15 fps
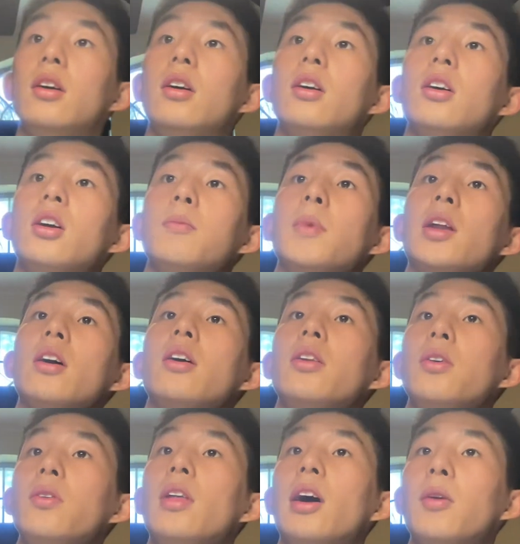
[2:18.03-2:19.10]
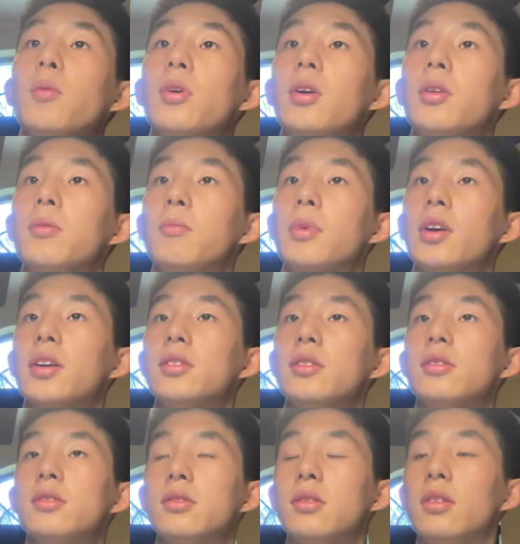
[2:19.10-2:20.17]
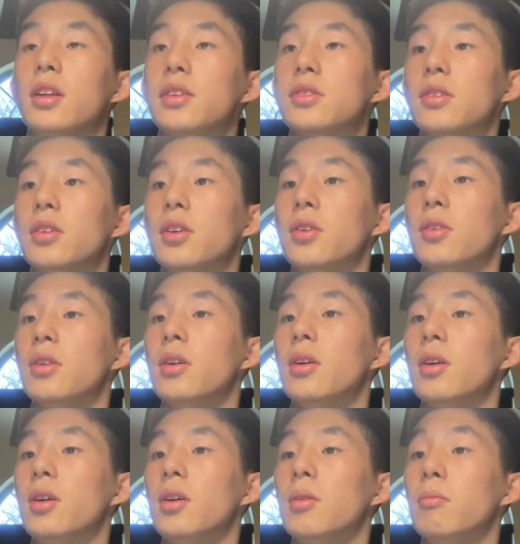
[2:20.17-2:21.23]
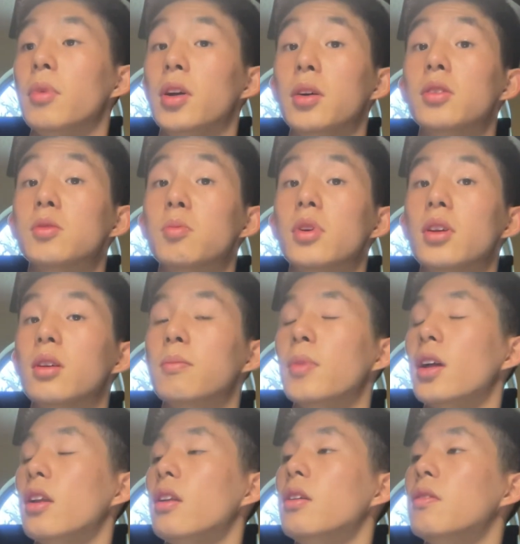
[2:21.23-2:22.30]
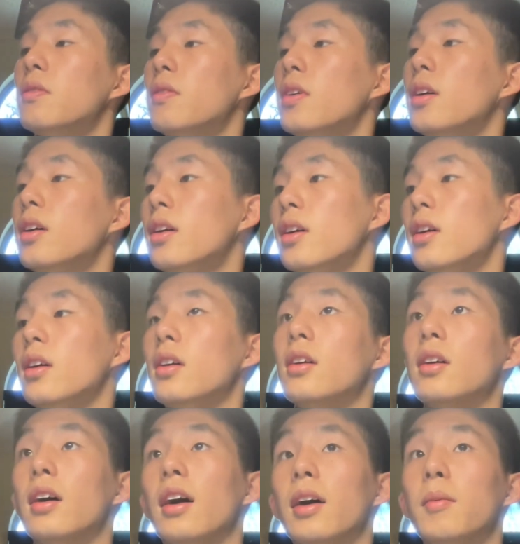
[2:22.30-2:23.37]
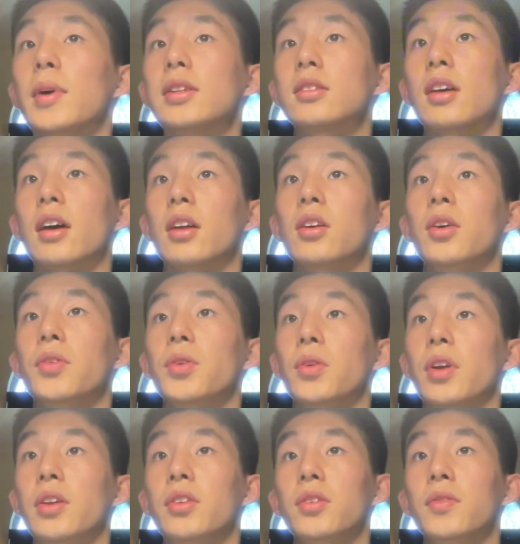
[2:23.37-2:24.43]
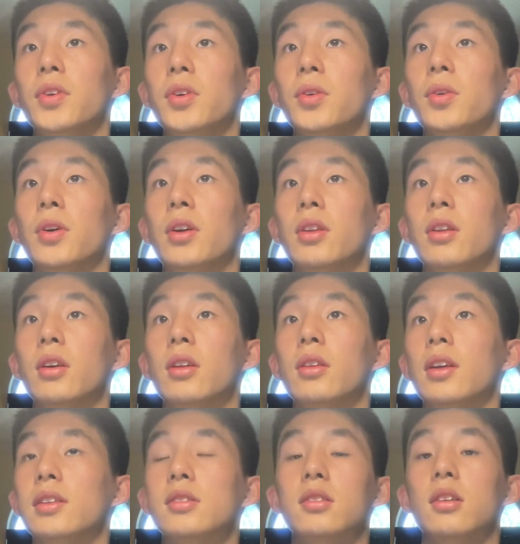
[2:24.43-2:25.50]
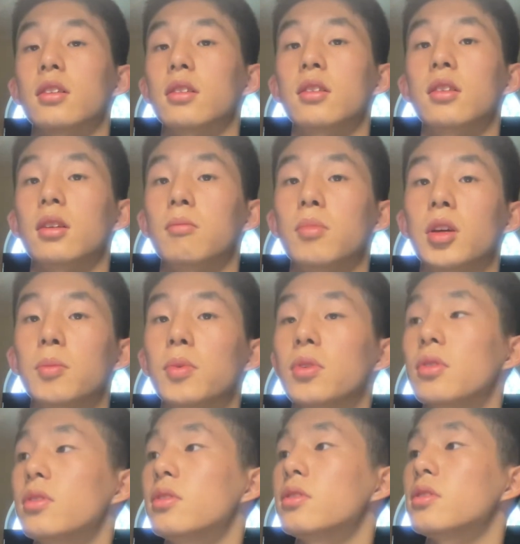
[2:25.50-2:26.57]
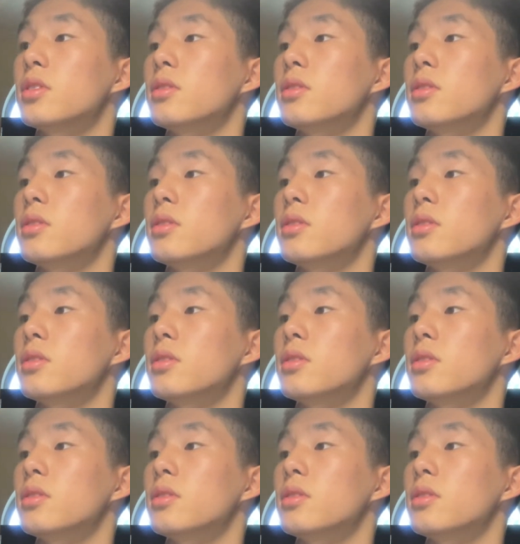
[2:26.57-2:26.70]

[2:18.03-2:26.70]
Uh, you may not know that one because it's lesser known, but it was pretty competitive. I basically had to go through an interview and then they selected ten people, so.